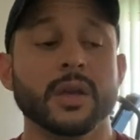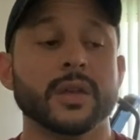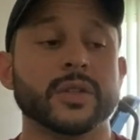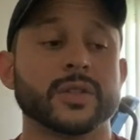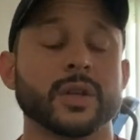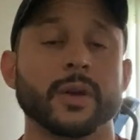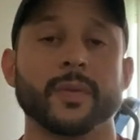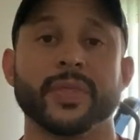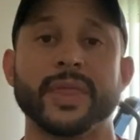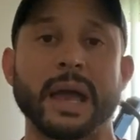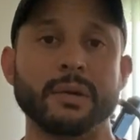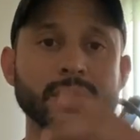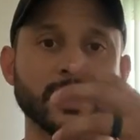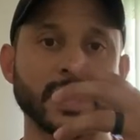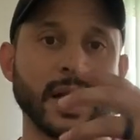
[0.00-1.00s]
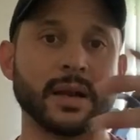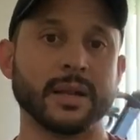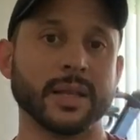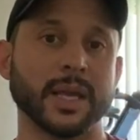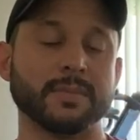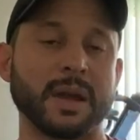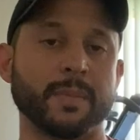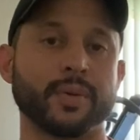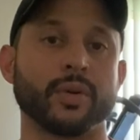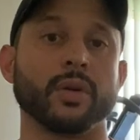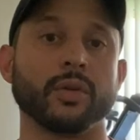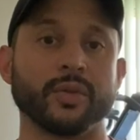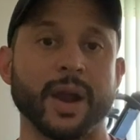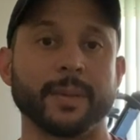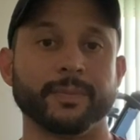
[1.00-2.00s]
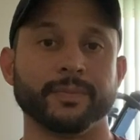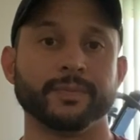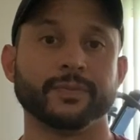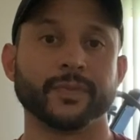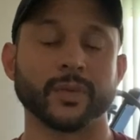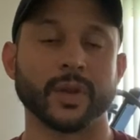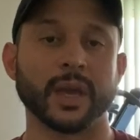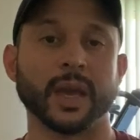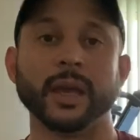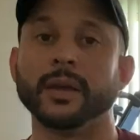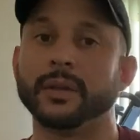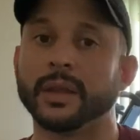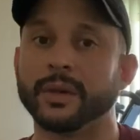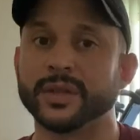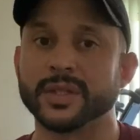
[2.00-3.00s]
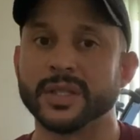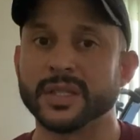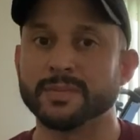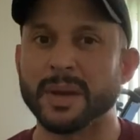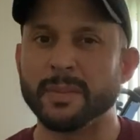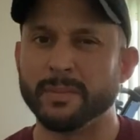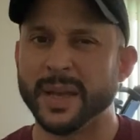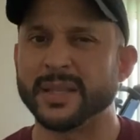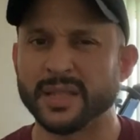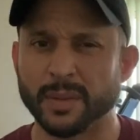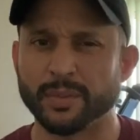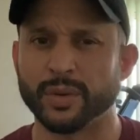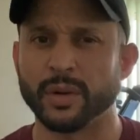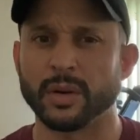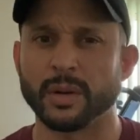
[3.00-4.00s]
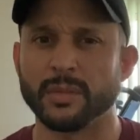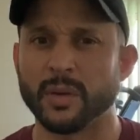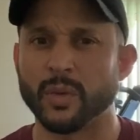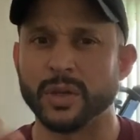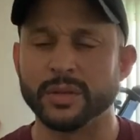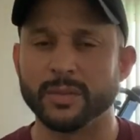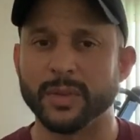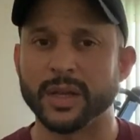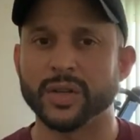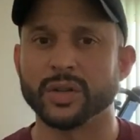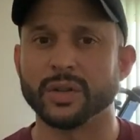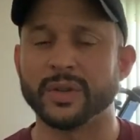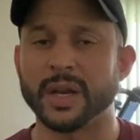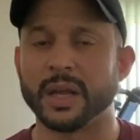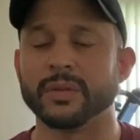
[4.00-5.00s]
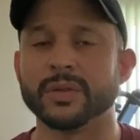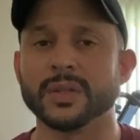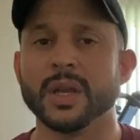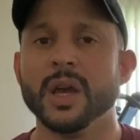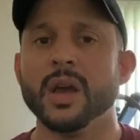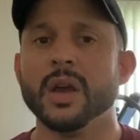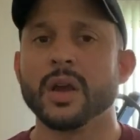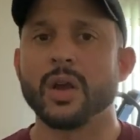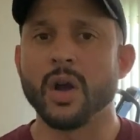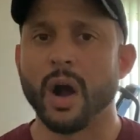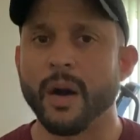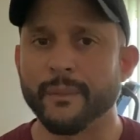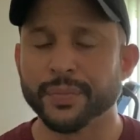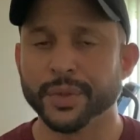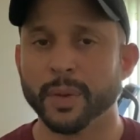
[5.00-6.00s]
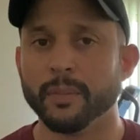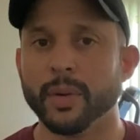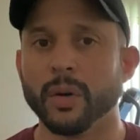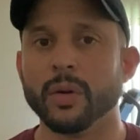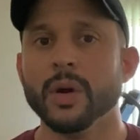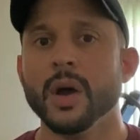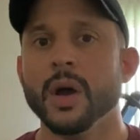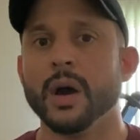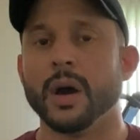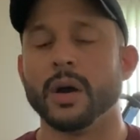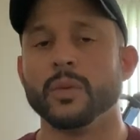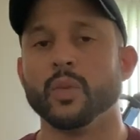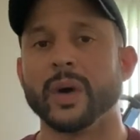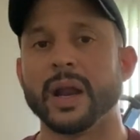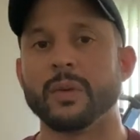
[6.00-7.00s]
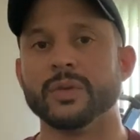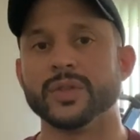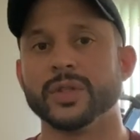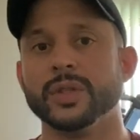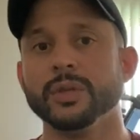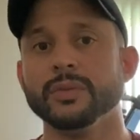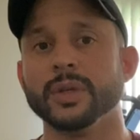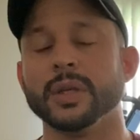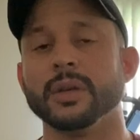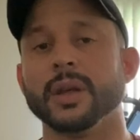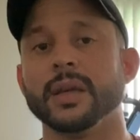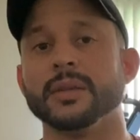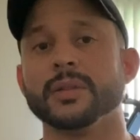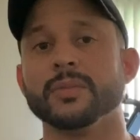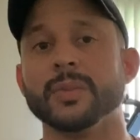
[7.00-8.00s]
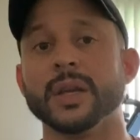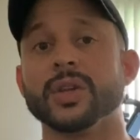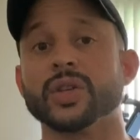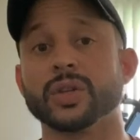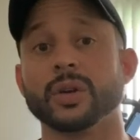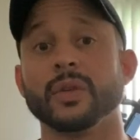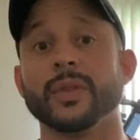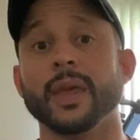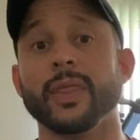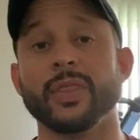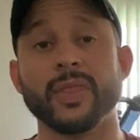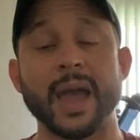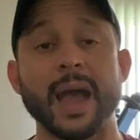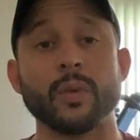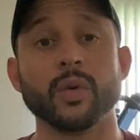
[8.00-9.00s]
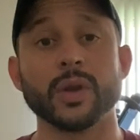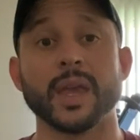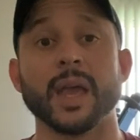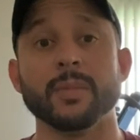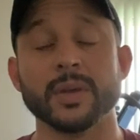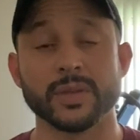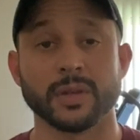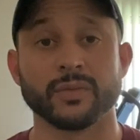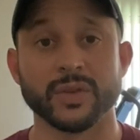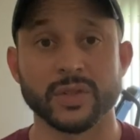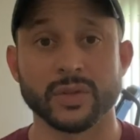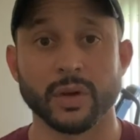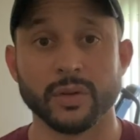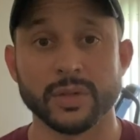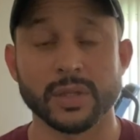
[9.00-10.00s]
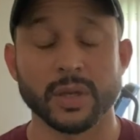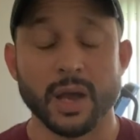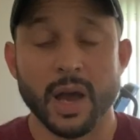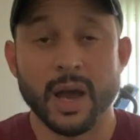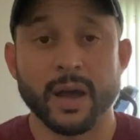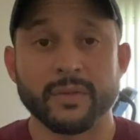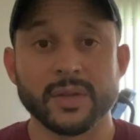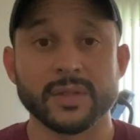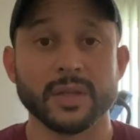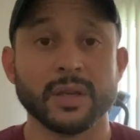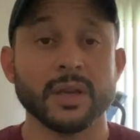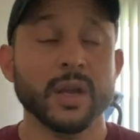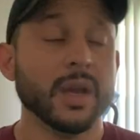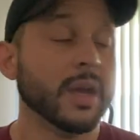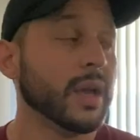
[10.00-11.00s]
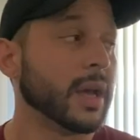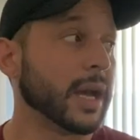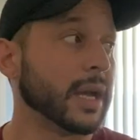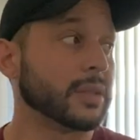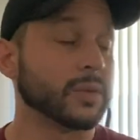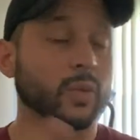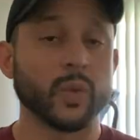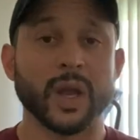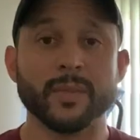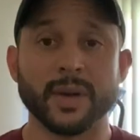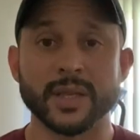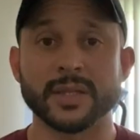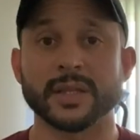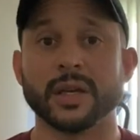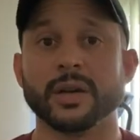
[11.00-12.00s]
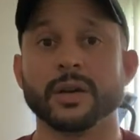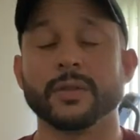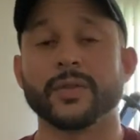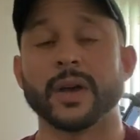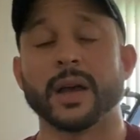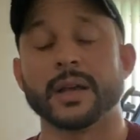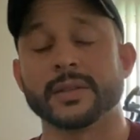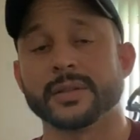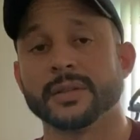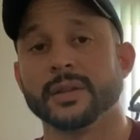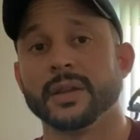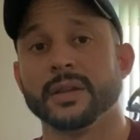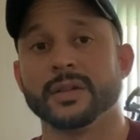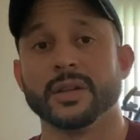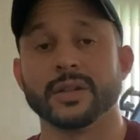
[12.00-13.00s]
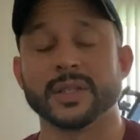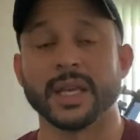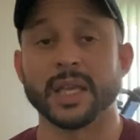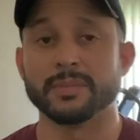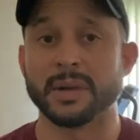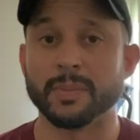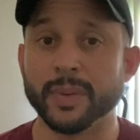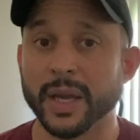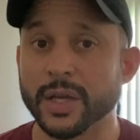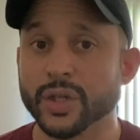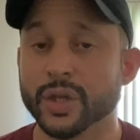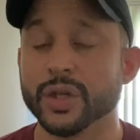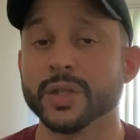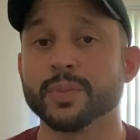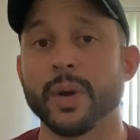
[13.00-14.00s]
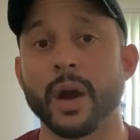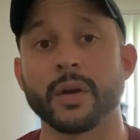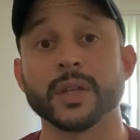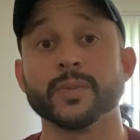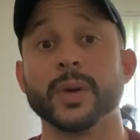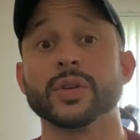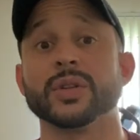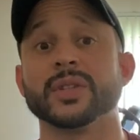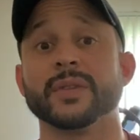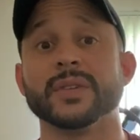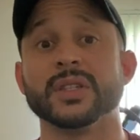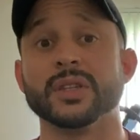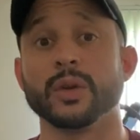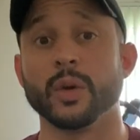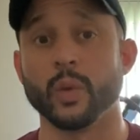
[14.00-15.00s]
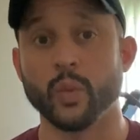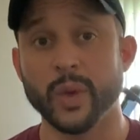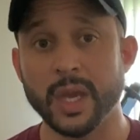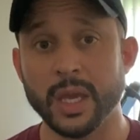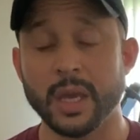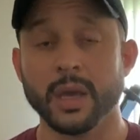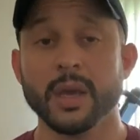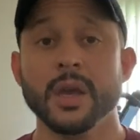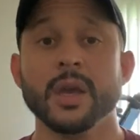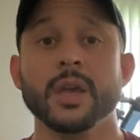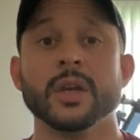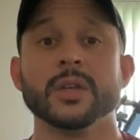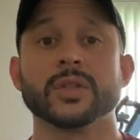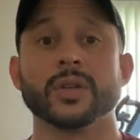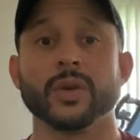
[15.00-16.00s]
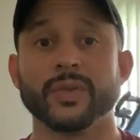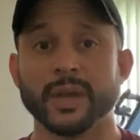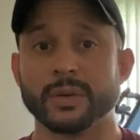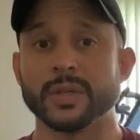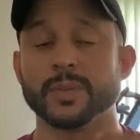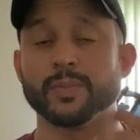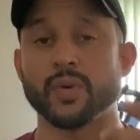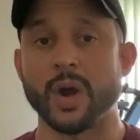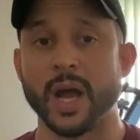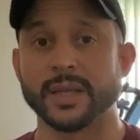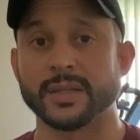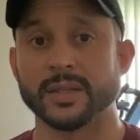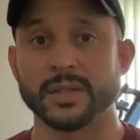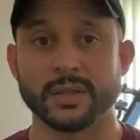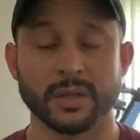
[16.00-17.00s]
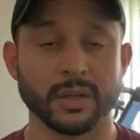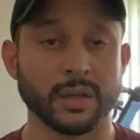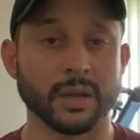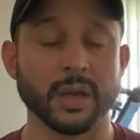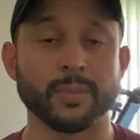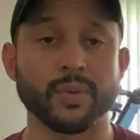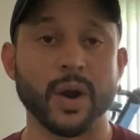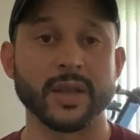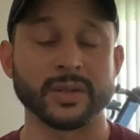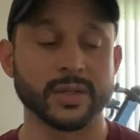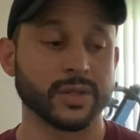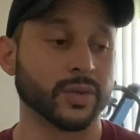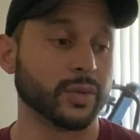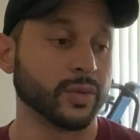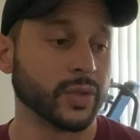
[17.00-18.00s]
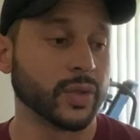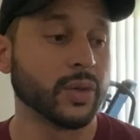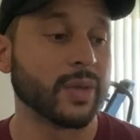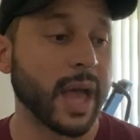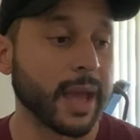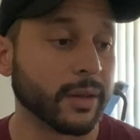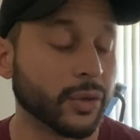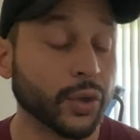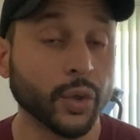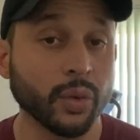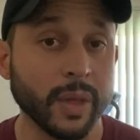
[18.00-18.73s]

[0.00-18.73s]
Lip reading: So that was kind of like my program, okay? That was just my basic program. I wanted to make sure that I was comfortable on what I was doing and to make sure that that would give me some results. Obviously, I had to weigh myself. I was, you know, taking my pictures, progress pictures every single week. So there was a process through that.